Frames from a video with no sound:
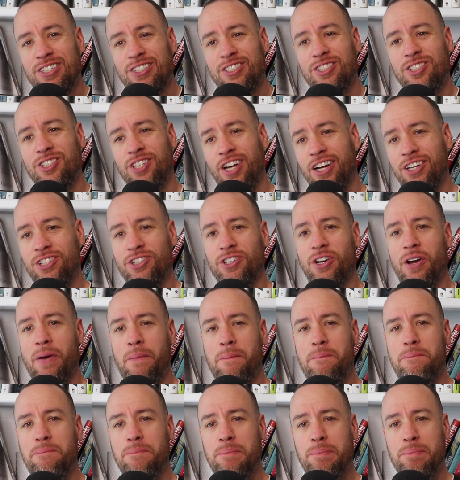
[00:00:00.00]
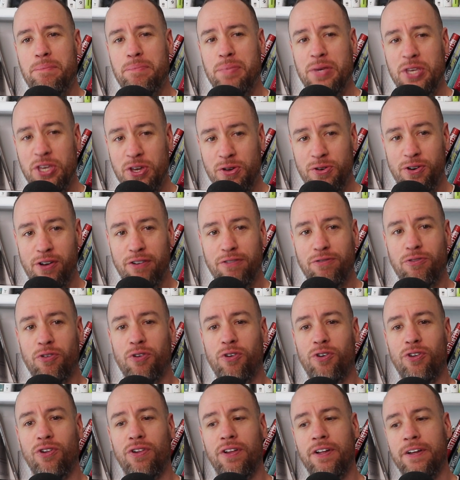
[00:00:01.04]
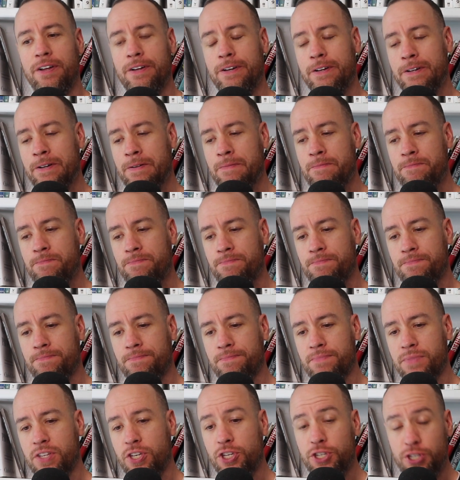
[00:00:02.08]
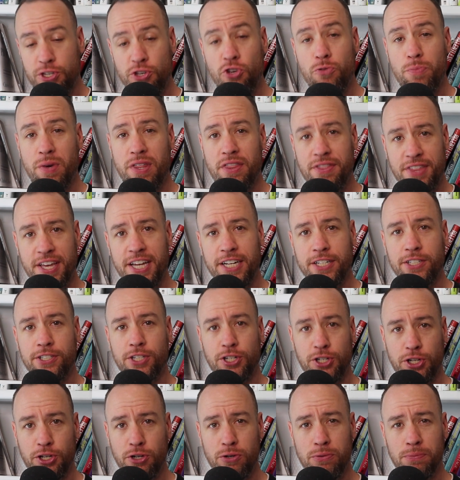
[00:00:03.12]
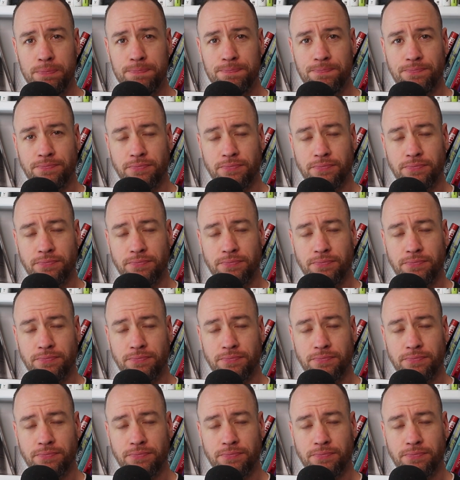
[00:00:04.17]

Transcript: such a beautiful human thing to do.